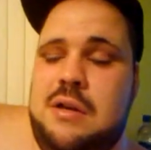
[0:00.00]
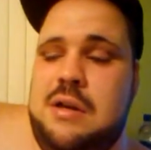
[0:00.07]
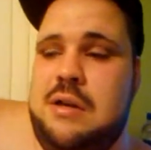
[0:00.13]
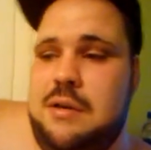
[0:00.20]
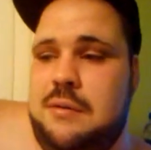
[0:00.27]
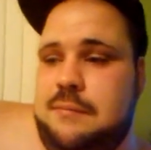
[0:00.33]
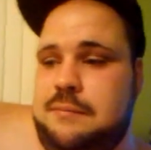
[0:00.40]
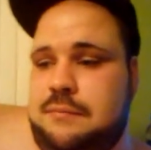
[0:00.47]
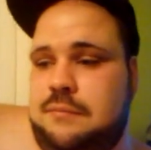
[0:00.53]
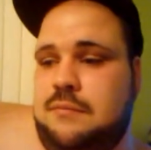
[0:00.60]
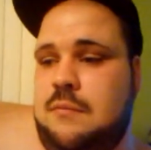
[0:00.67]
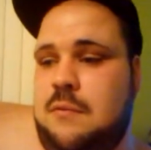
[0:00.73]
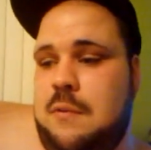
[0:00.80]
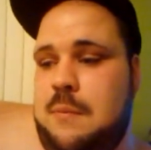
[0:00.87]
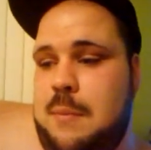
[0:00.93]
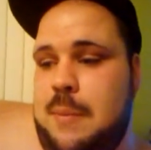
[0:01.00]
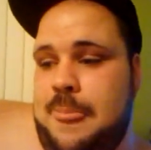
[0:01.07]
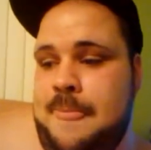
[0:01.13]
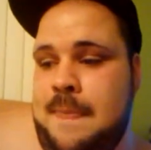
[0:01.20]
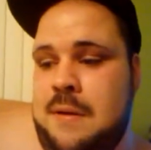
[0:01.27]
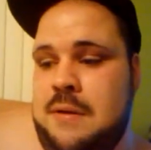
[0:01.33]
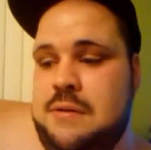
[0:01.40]
Um,
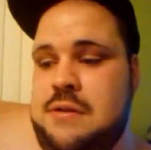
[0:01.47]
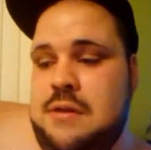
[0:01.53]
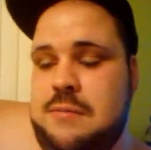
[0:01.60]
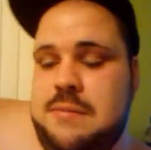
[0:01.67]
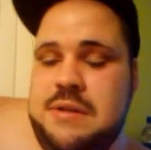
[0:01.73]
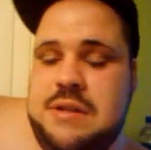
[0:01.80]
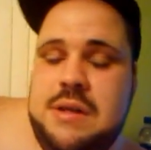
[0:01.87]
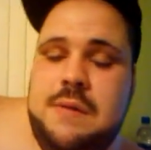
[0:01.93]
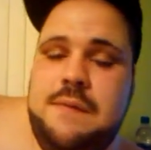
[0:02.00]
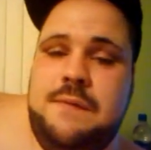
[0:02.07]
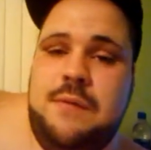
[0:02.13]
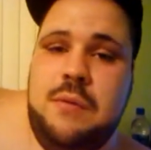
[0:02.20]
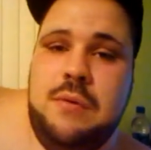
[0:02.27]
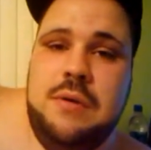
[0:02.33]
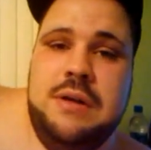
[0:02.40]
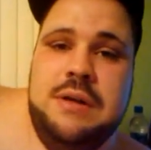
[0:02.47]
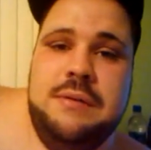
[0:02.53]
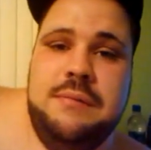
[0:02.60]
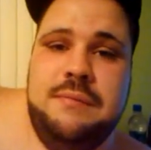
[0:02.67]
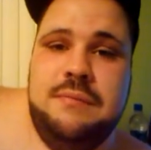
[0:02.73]
took me something for it